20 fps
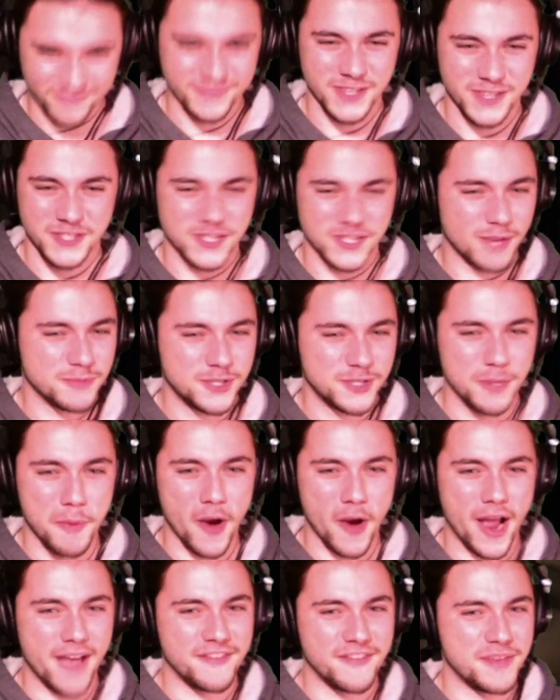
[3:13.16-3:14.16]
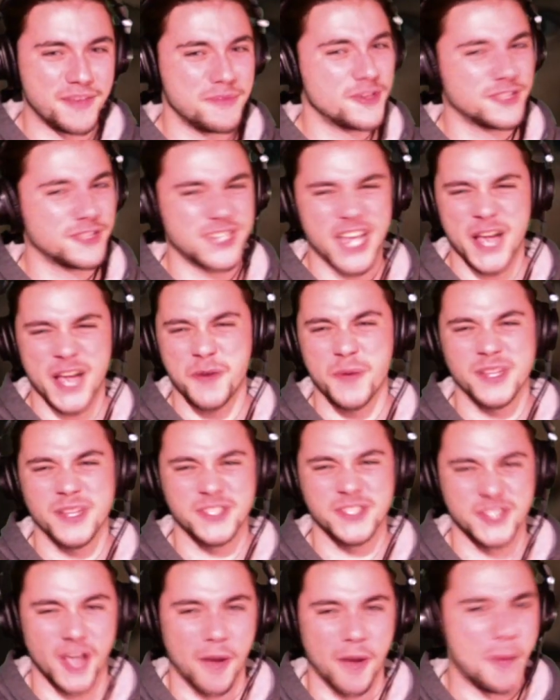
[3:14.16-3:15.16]
Some super heavy music with
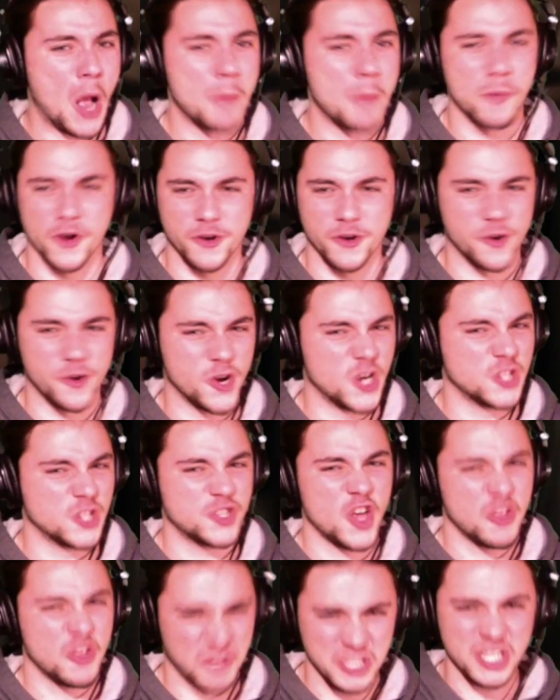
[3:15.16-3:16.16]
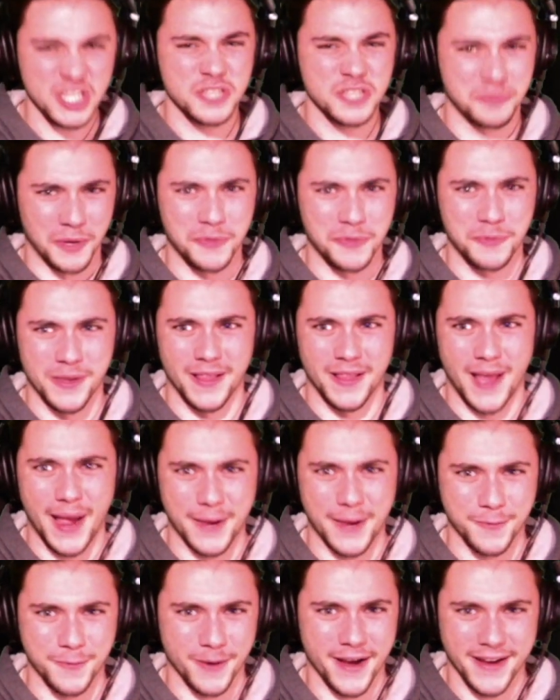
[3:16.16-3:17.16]
some murders, this is what we
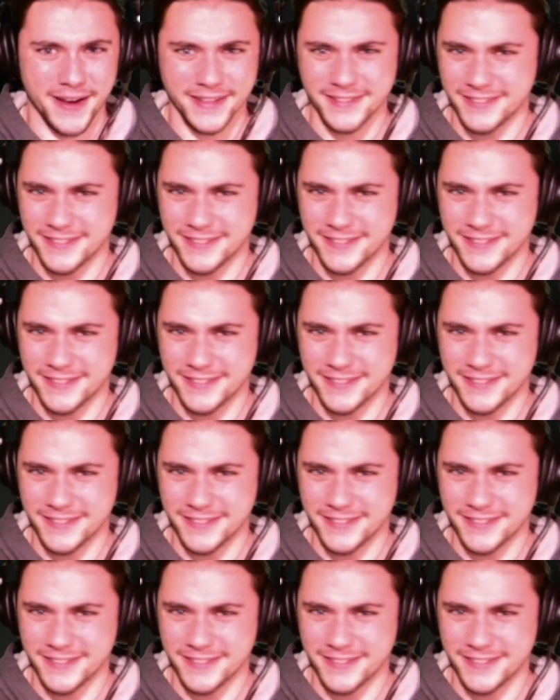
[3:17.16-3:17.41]
like, right?